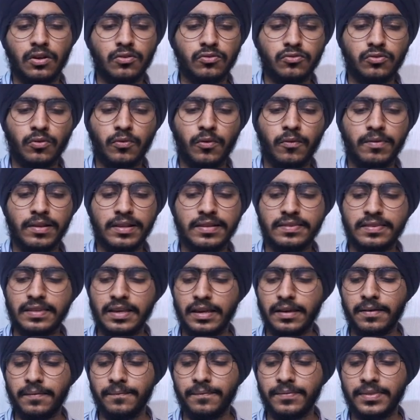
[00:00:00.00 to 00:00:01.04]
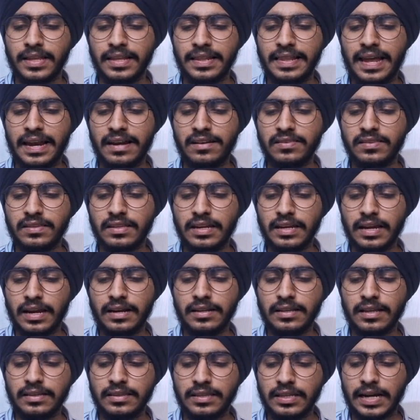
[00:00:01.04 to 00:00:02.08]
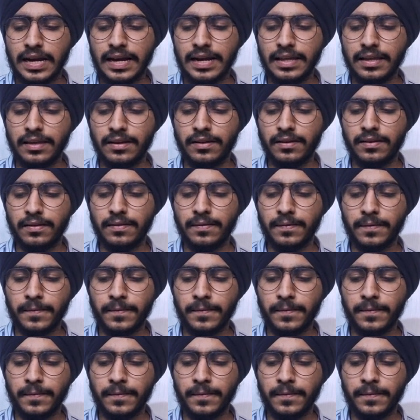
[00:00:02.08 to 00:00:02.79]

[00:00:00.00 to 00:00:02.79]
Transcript: So we will say let's create the thread here.